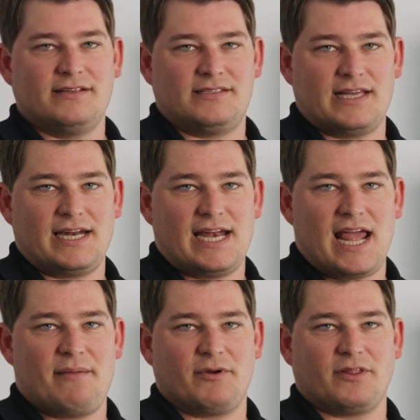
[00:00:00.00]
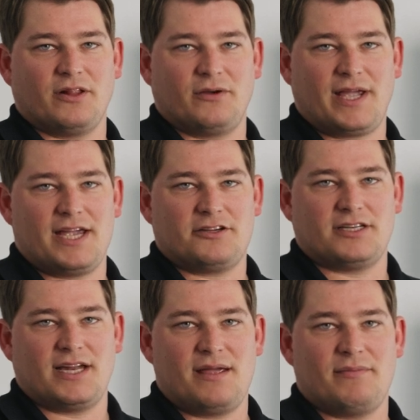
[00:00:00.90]
city name or the
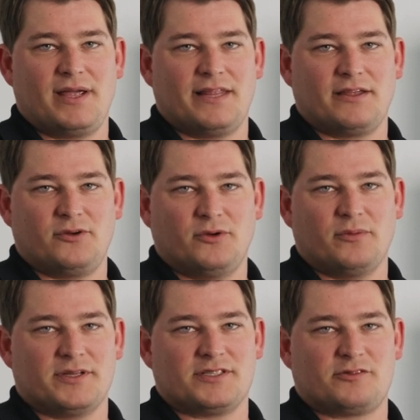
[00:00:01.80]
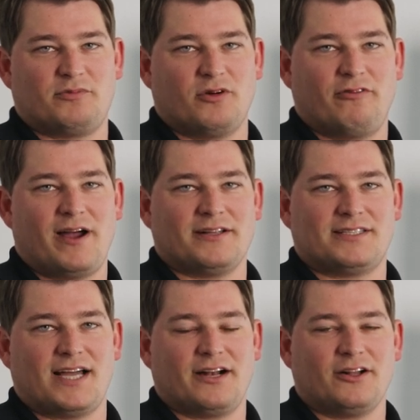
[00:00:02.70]
location name in the Google Business Profile
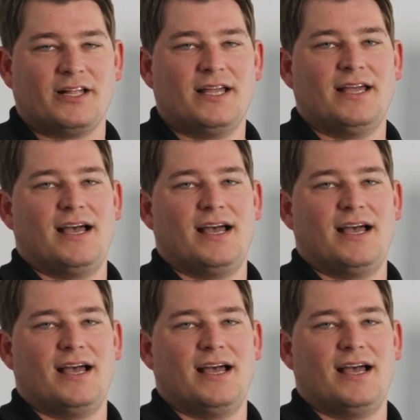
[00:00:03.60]
title,